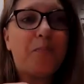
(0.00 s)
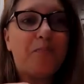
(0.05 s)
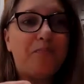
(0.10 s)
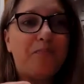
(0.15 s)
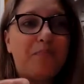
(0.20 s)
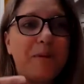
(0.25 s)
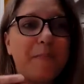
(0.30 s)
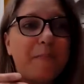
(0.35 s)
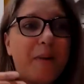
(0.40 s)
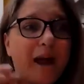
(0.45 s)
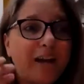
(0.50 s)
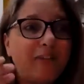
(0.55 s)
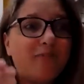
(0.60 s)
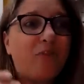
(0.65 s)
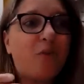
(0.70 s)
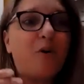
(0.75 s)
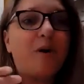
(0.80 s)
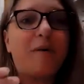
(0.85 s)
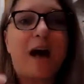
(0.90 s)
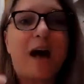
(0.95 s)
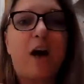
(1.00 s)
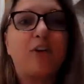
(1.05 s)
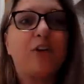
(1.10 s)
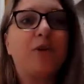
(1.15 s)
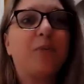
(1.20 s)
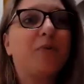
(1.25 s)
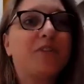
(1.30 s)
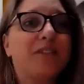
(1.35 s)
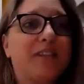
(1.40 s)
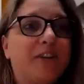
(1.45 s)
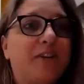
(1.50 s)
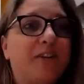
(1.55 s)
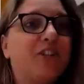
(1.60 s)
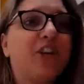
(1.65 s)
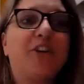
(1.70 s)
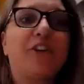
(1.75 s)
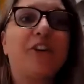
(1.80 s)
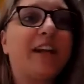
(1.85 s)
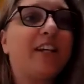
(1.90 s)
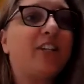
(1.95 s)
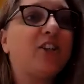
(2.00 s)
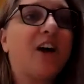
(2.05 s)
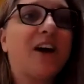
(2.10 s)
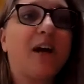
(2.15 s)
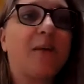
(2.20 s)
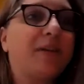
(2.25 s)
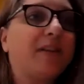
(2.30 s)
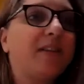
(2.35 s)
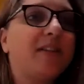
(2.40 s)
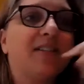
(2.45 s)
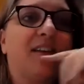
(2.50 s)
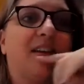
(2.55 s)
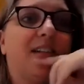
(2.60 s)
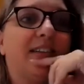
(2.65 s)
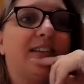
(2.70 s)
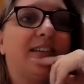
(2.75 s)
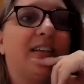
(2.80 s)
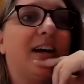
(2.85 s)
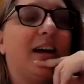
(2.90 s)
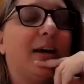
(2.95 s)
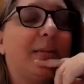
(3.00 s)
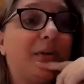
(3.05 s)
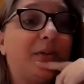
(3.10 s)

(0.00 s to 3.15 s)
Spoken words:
Be mindful of how you're presenting. Sharon and I talk about this all the time.